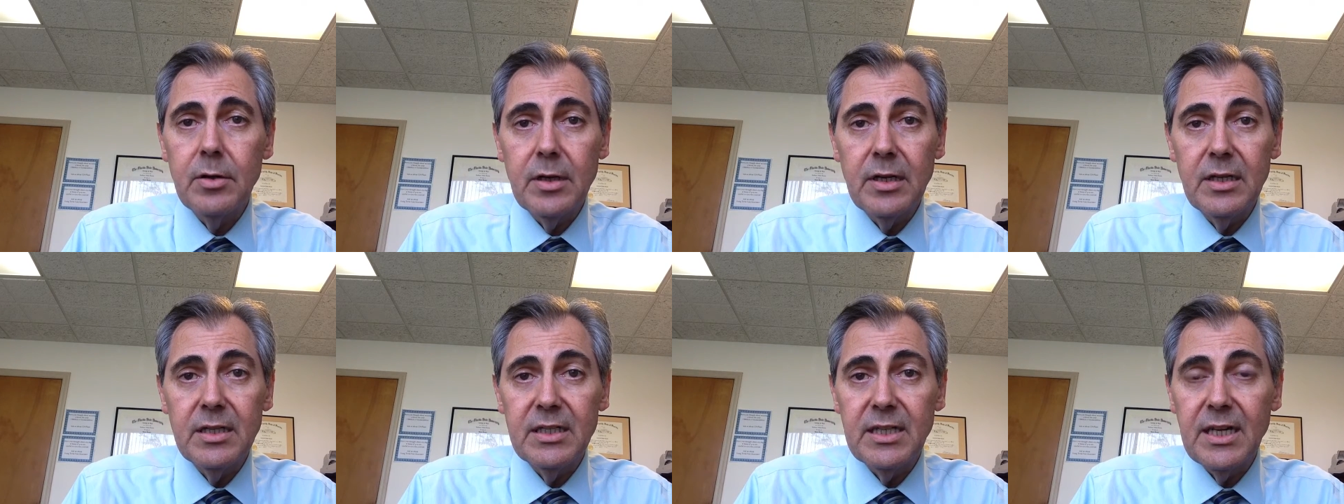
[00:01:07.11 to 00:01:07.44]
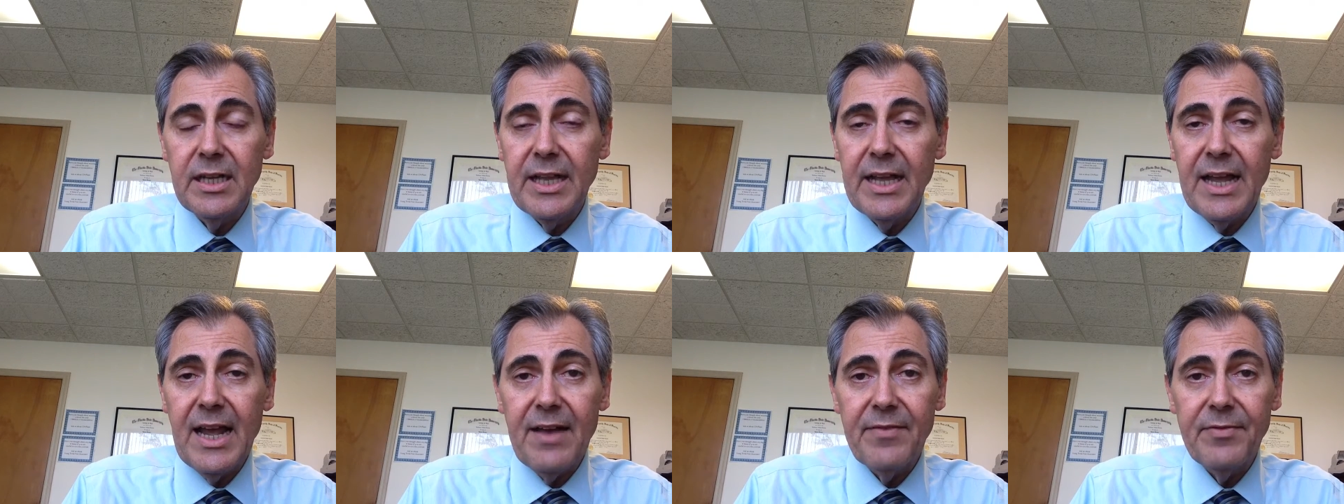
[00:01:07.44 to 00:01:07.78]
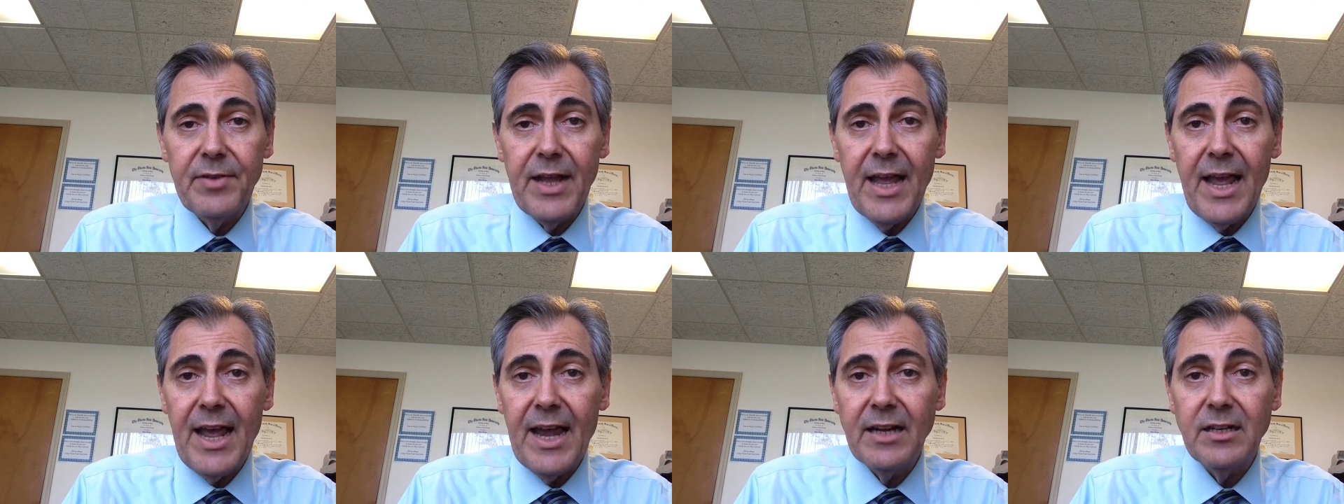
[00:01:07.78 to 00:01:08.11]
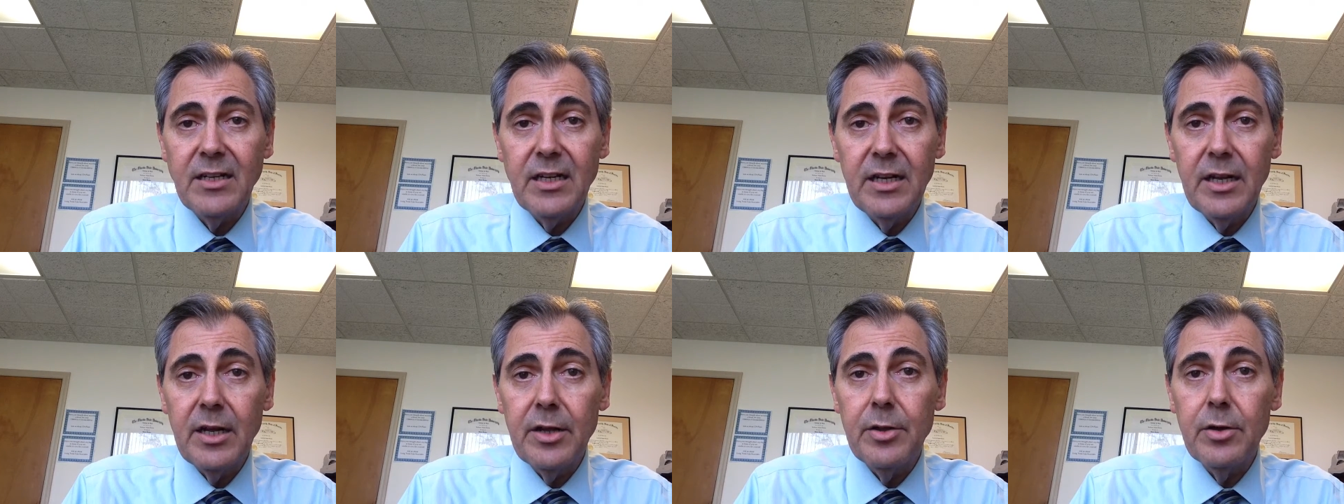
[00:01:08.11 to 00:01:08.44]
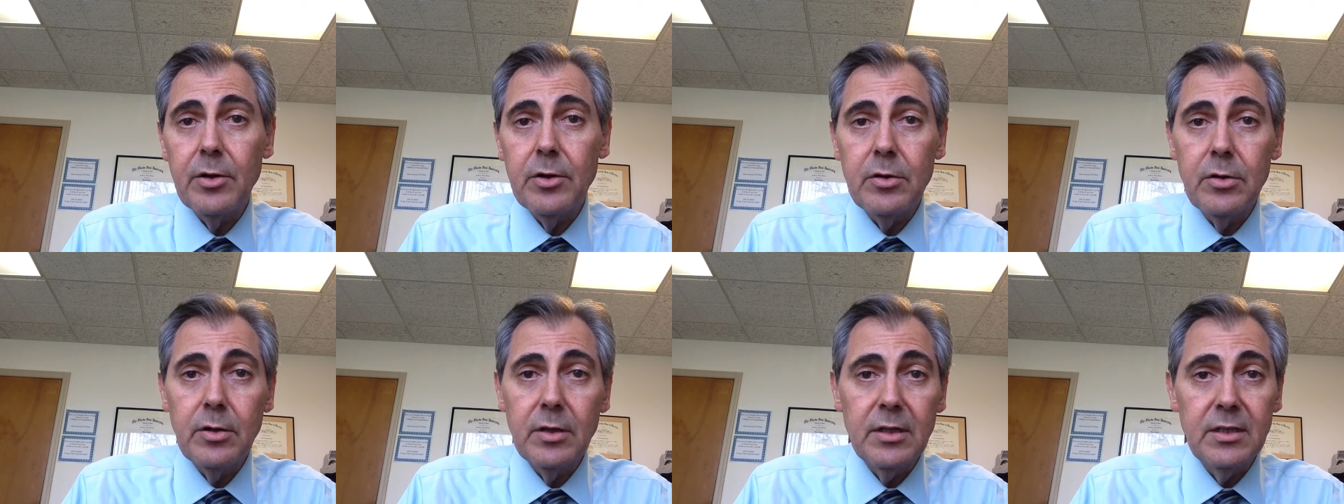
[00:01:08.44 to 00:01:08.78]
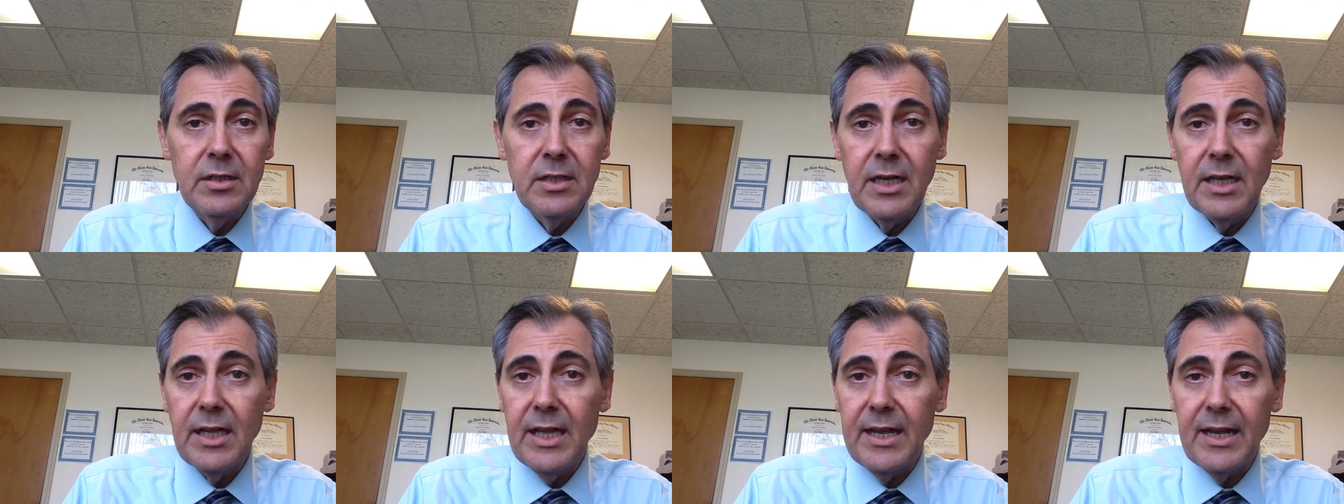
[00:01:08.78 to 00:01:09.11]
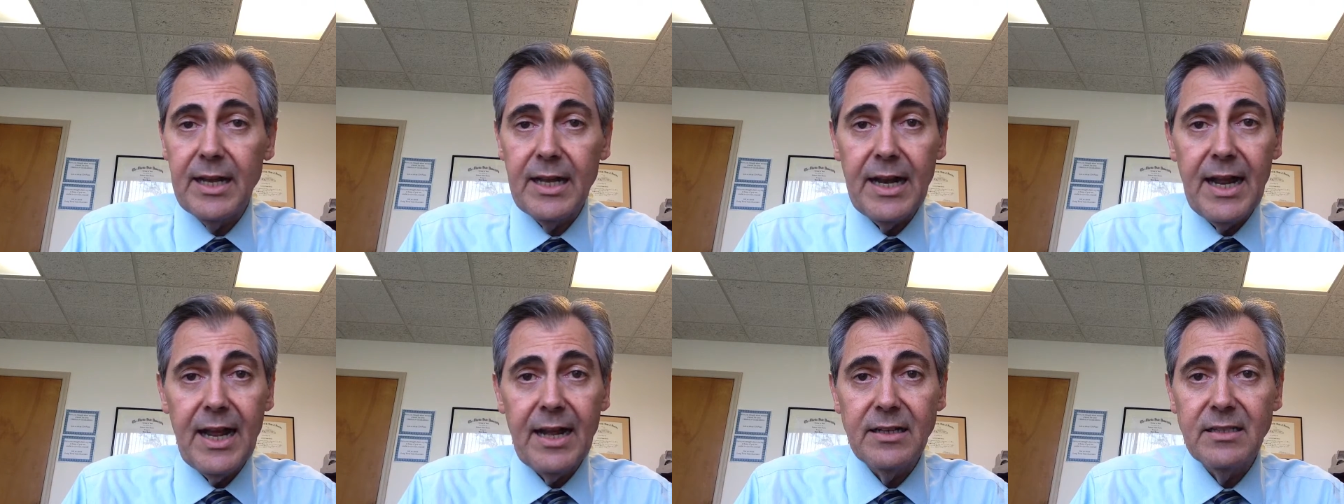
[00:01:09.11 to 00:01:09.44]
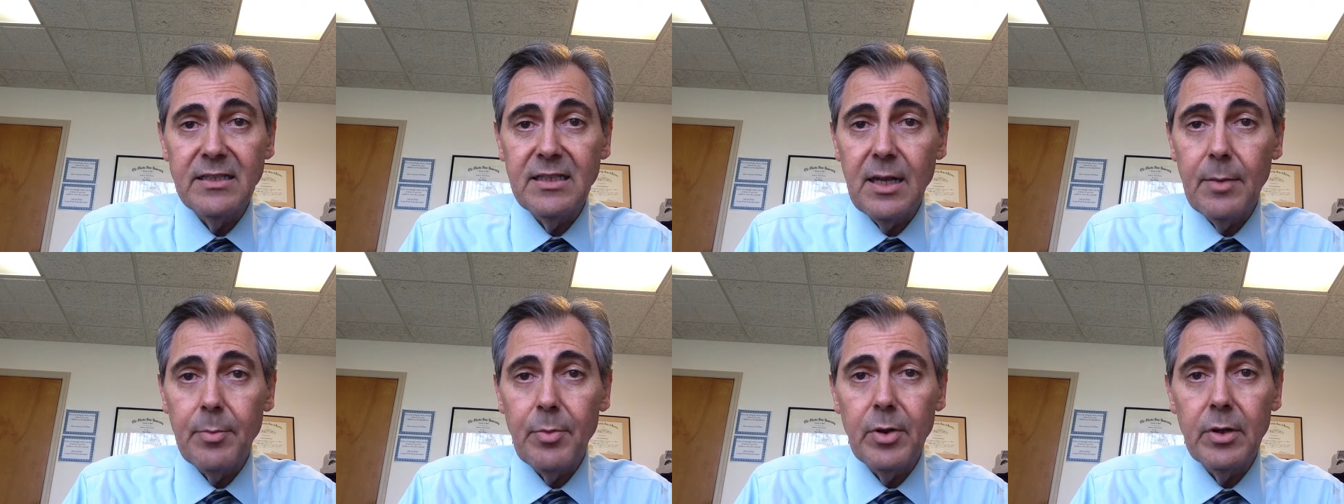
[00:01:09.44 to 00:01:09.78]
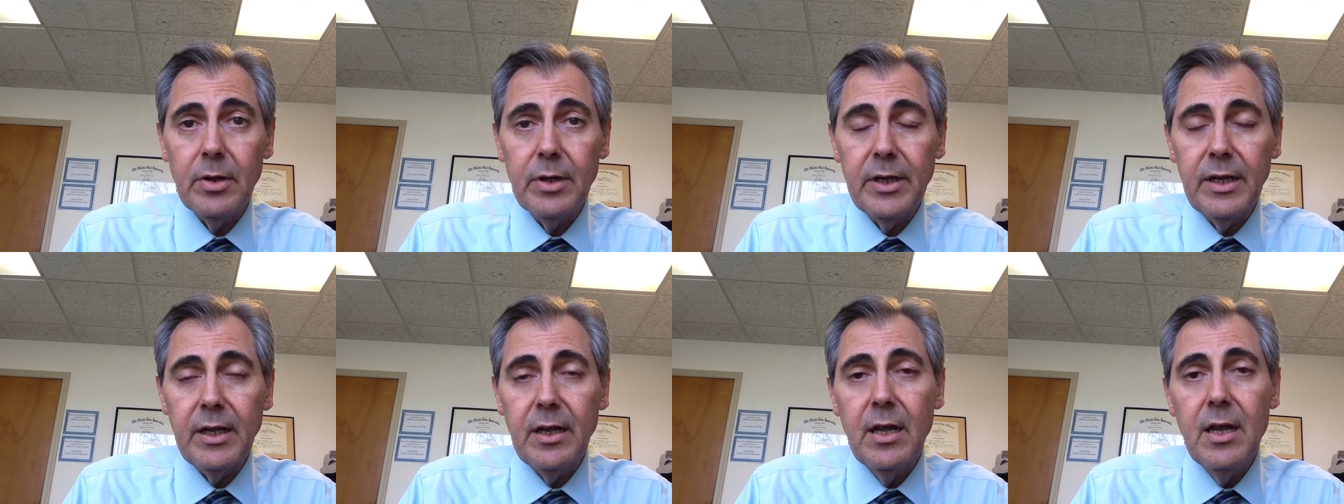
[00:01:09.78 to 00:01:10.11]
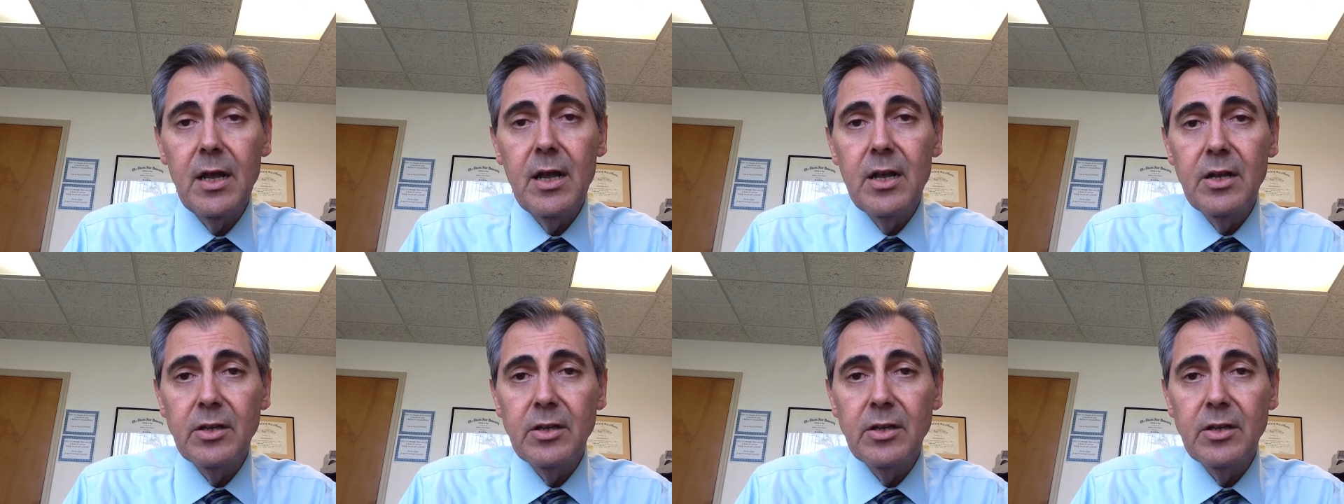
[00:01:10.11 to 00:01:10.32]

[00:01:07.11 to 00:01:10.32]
you can say they have to act together, you can say they can act separately.